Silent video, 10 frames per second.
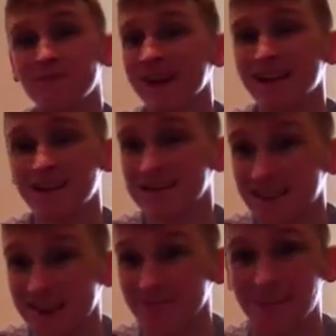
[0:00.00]
really
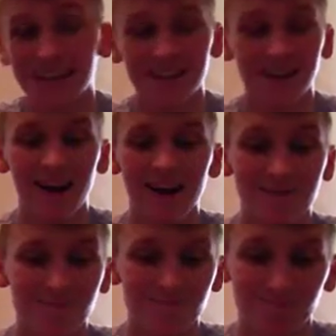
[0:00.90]
excite me.
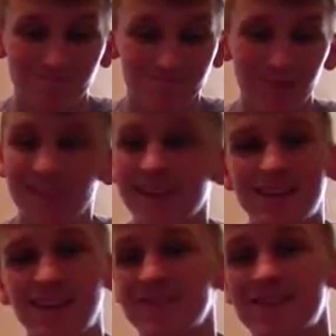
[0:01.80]
He's
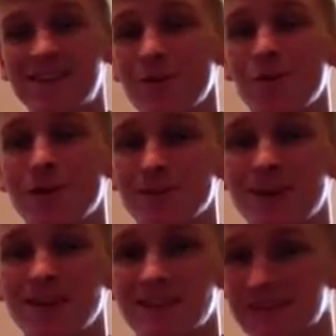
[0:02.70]
had the 2 worst
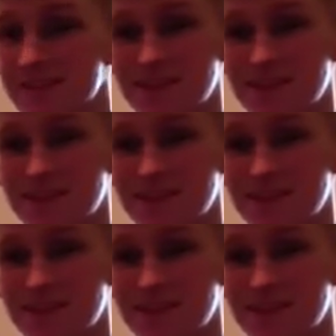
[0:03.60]
matches of the